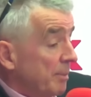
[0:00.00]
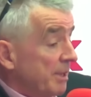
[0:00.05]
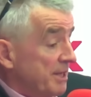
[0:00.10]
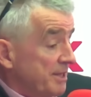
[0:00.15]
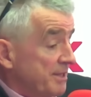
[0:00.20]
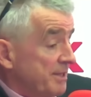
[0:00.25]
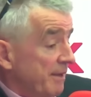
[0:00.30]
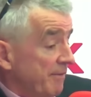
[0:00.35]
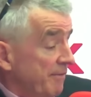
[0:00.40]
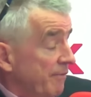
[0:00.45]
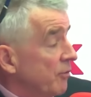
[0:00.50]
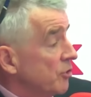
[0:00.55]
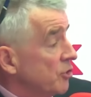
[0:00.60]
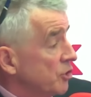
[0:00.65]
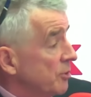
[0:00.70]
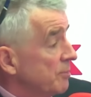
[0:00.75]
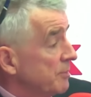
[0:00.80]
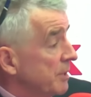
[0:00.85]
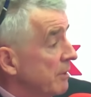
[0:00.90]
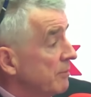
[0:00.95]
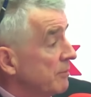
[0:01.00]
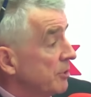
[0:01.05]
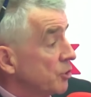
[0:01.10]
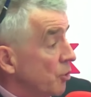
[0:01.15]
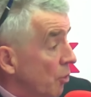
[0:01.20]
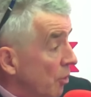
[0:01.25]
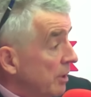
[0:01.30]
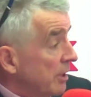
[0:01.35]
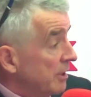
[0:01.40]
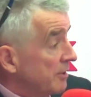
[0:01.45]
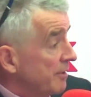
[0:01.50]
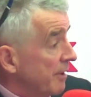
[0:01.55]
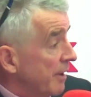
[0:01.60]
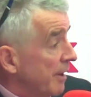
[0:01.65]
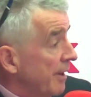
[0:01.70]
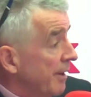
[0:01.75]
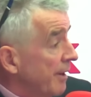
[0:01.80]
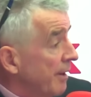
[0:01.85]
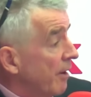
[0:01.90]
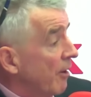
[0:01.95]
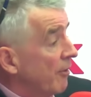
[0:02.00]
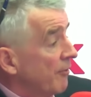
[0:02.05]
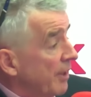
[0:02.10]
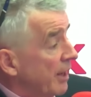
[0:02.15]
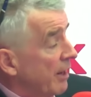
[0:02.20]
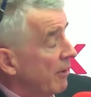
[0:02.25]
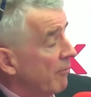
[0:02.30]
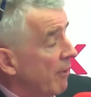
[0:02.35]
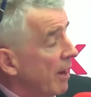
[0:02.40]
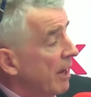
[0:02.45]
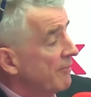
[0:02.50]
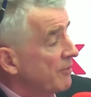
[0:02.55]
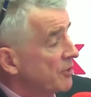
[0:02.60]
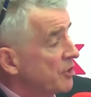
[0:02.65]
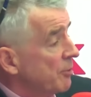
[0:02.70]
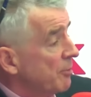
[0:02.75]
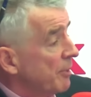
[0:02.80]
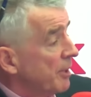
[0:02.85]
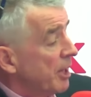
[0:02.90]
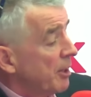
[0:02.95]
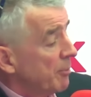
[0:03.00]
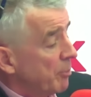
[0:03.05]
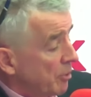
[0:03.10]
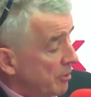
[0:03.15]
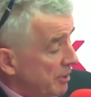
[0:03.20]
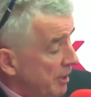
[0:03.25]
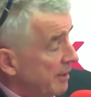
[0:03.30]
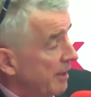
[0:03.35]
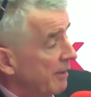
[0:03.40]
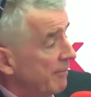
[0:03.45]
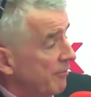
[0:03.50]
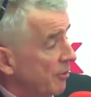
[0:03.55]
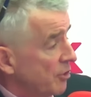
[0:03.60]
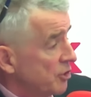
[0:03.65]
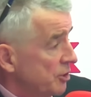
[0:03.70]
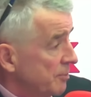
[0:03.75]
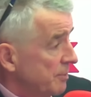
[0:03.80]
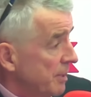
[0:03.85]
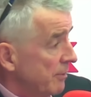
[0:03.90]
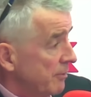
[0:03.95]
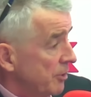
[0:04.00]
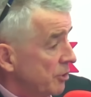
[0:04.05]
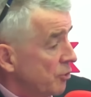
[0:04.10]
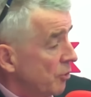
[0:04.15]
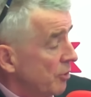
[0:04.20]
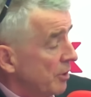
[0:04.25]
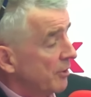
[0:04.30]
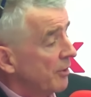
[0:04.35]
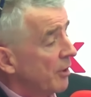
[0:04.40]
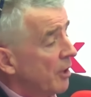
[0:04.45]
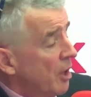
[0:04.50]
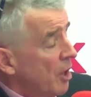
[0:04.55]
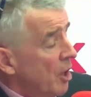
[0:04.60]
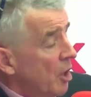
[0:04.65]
because they flush them down the toilet. Uh, or they arrive at Dublin Airport and they flush them down the toilet.